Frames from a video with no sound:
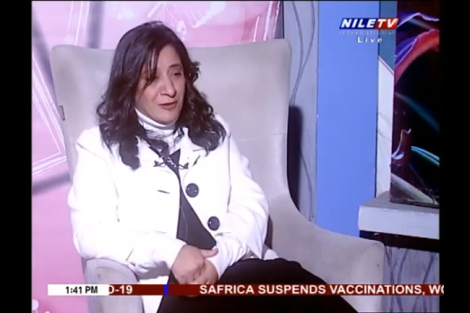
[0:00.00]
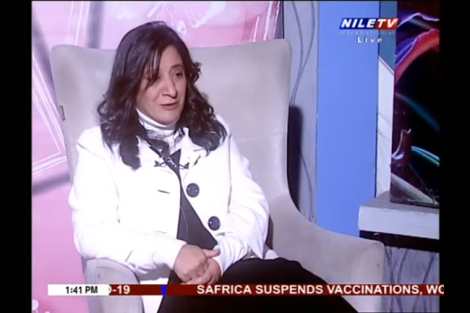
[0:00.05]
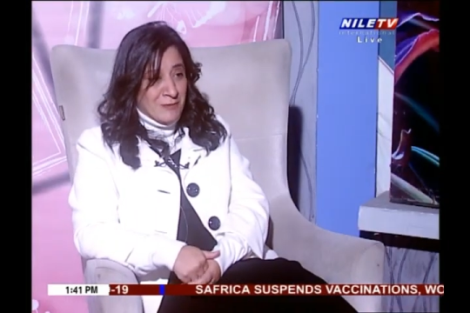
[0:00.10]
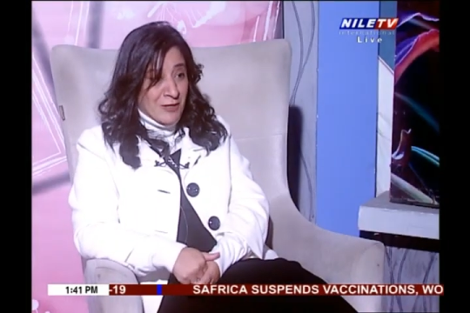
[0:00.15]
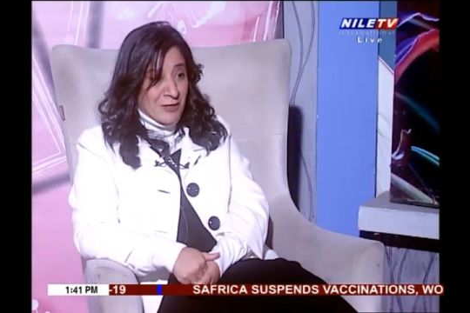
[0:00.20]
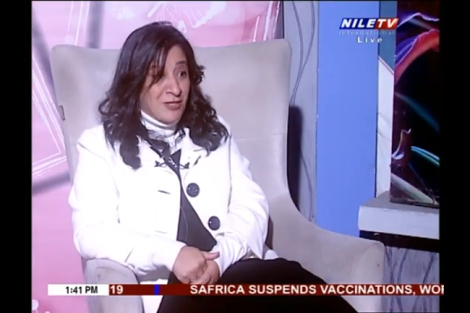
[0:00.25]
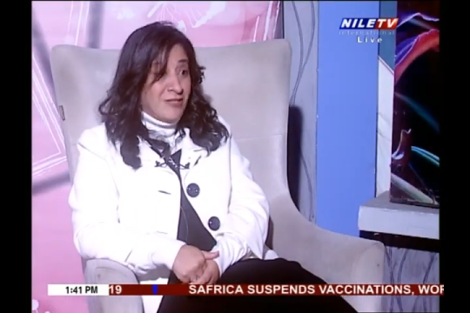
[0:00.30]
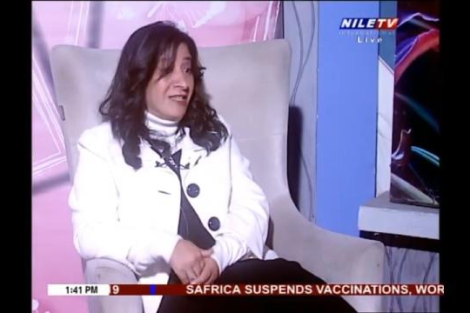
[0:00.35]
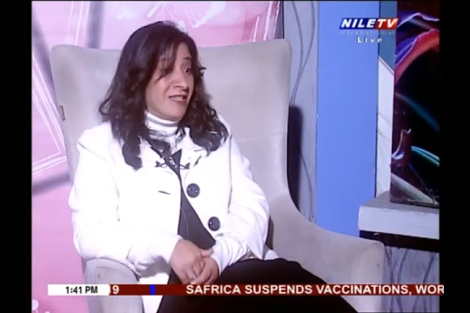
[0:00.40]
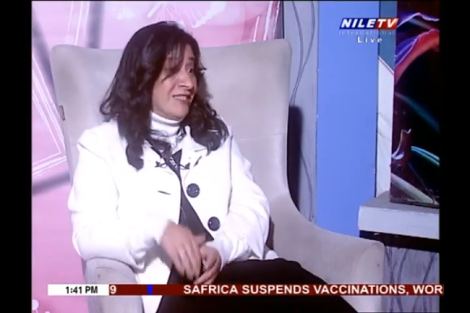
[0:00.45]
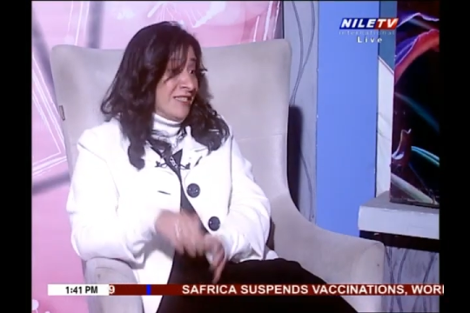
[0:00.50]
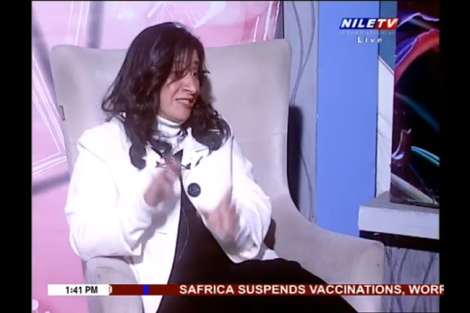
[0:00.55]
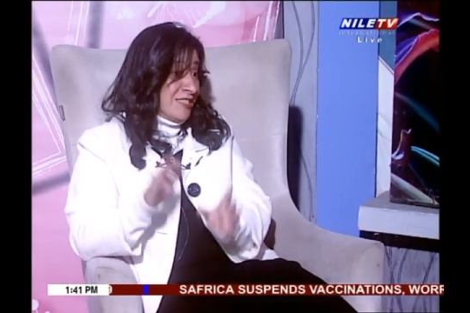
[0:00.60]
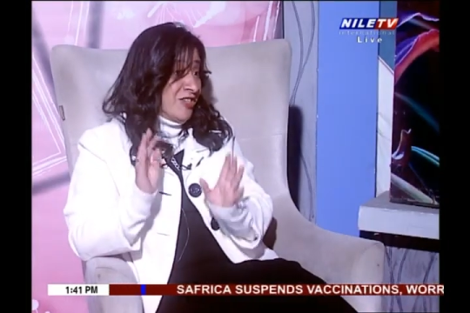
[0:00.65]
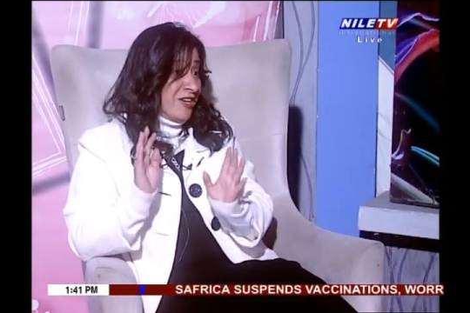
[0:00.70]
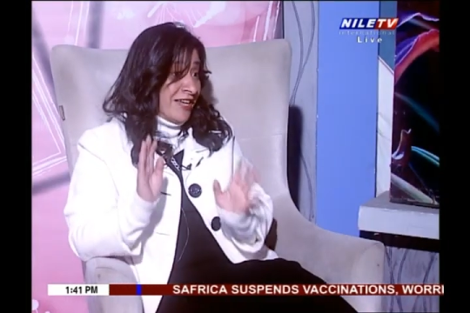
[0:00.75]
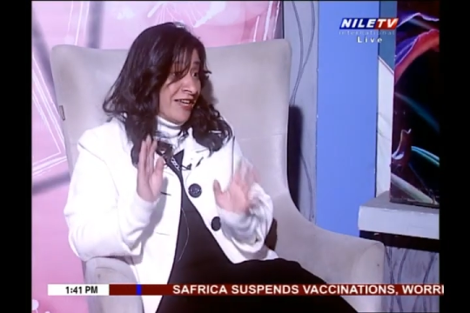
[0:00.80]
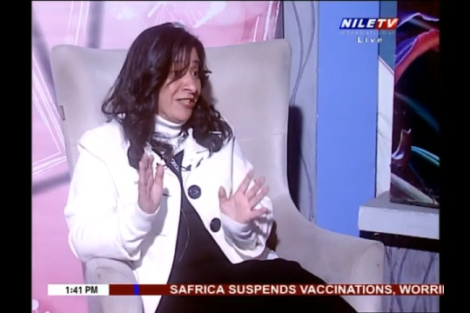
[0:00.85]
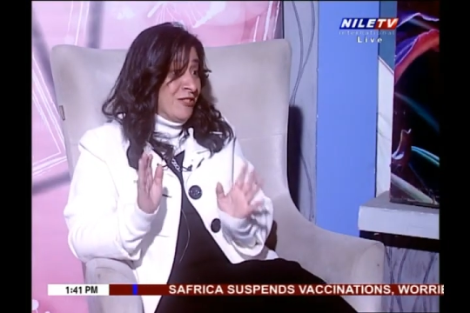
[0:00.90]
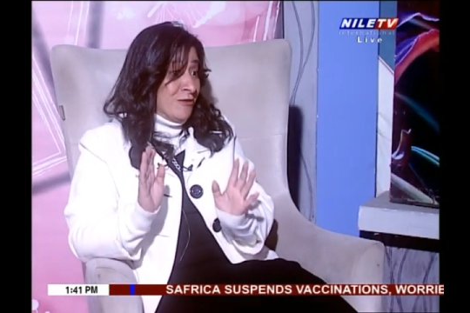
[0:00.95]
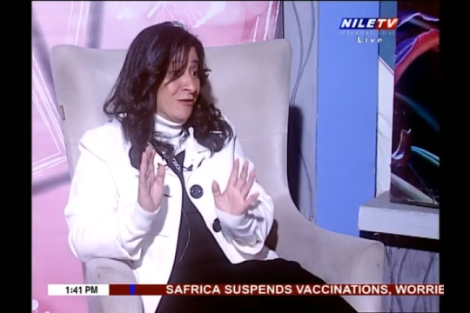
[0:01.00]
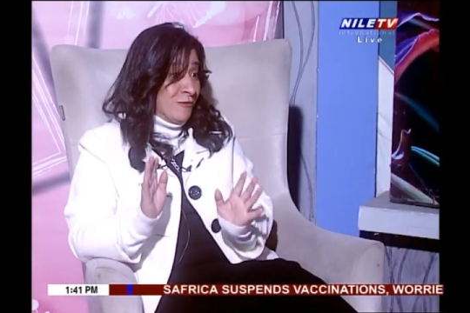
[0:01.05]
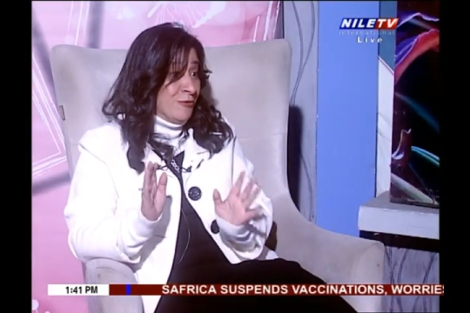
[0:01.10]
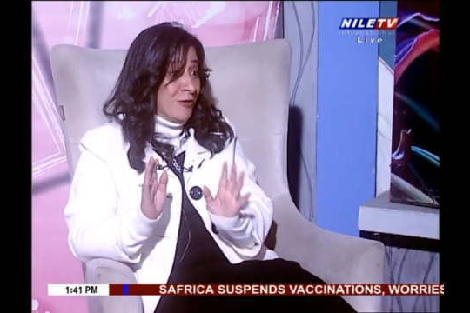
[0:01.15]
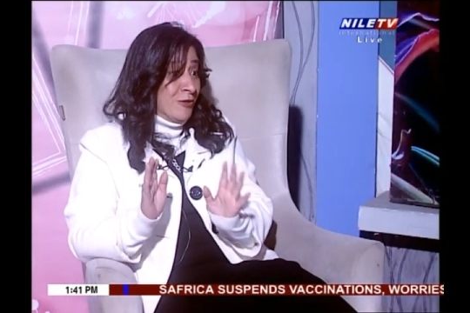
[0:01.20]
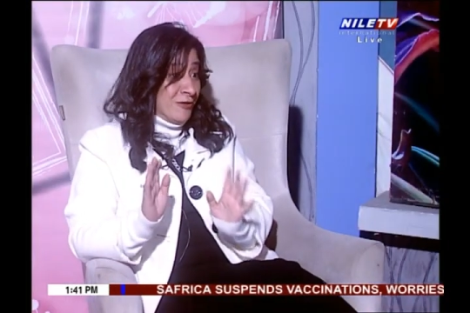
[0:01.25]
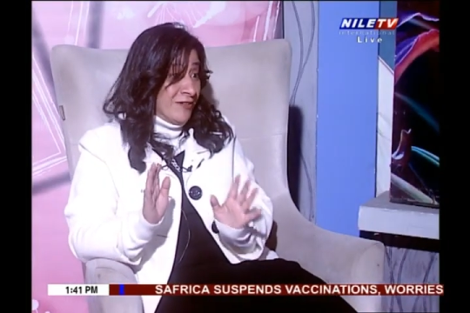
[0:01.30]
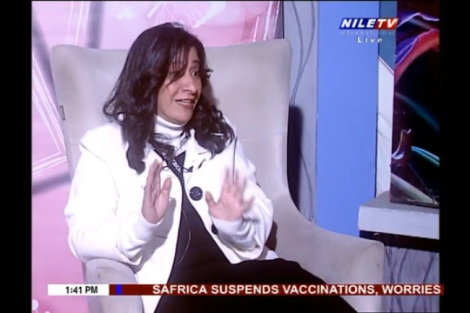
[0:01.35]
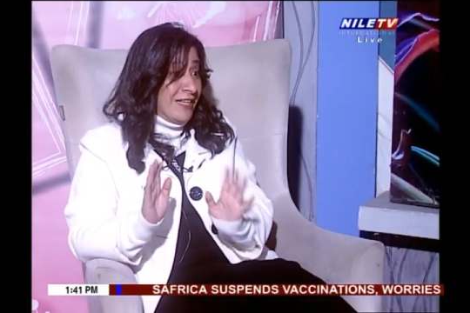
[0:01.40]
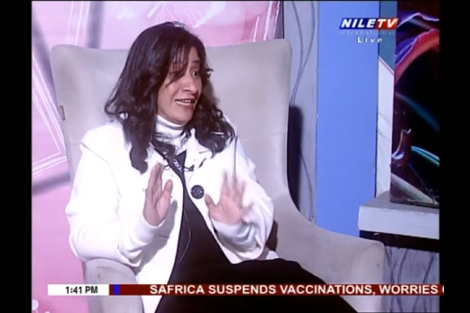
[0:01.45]
especially that it's directed
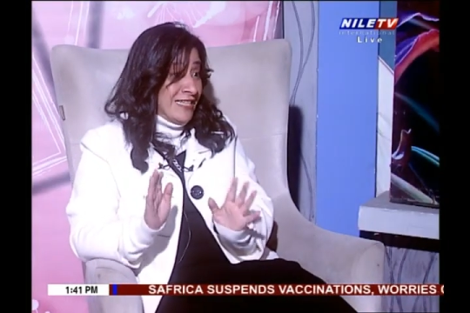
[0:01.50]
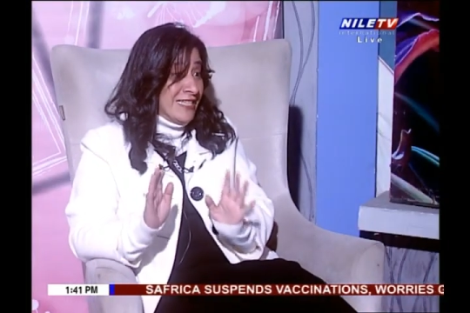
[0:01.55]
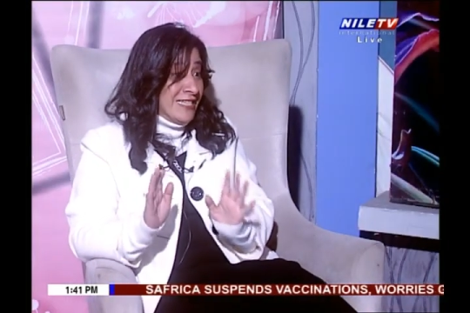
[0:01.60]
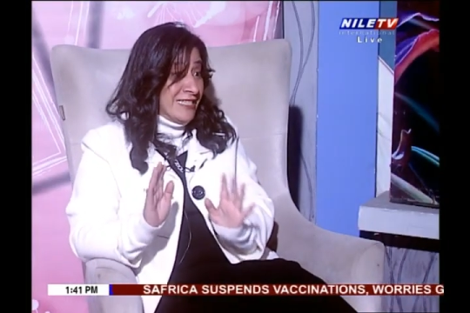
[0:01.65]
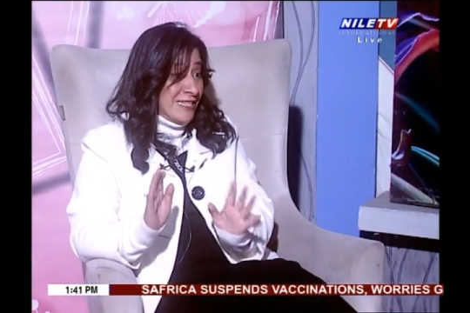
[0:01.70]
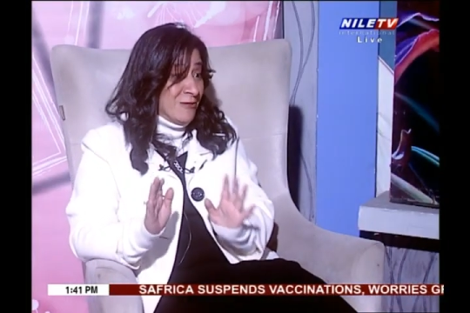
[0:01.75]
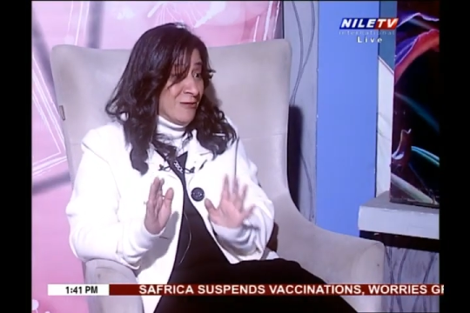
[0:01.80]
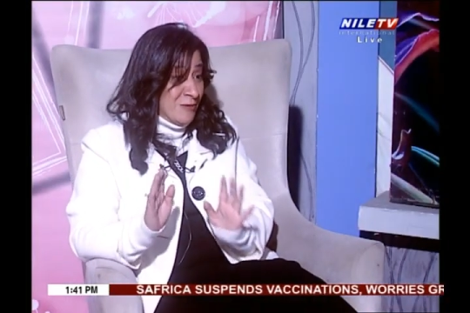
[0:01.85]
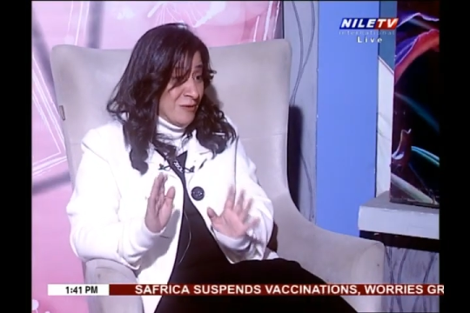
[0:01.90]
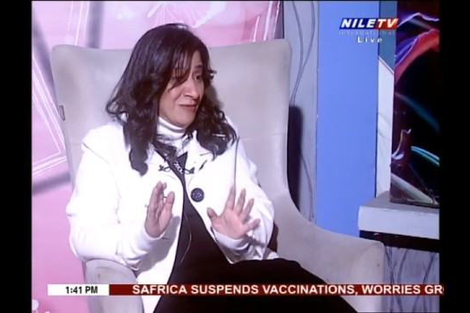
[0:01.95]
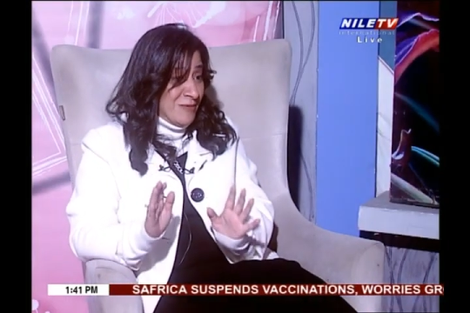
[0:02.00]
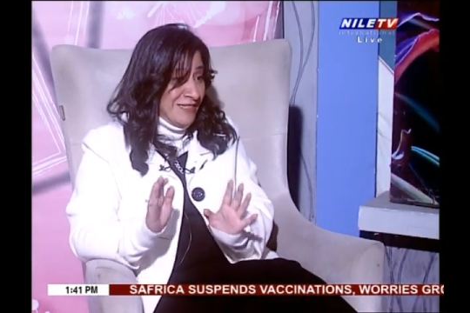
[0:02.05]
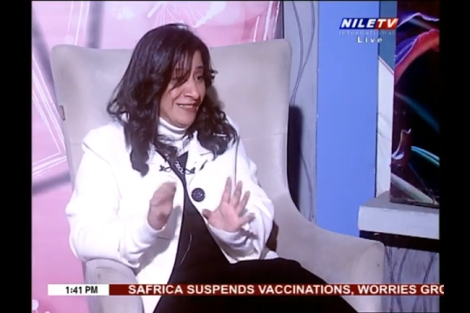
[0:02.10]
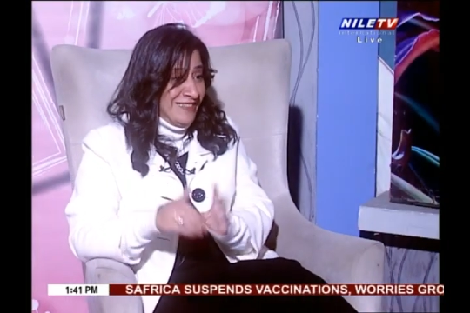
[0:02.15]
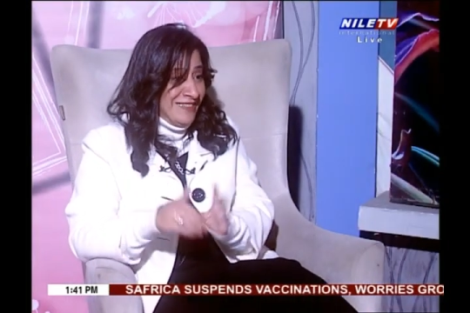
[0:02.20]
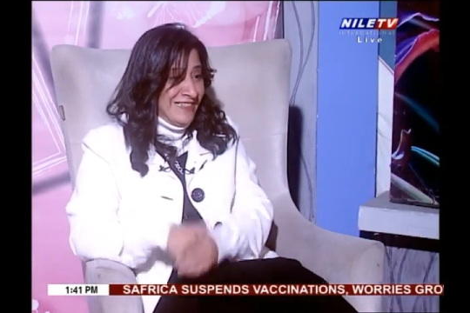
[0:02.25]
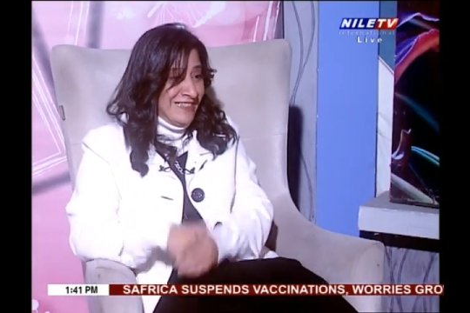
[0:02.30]
for ladies and women.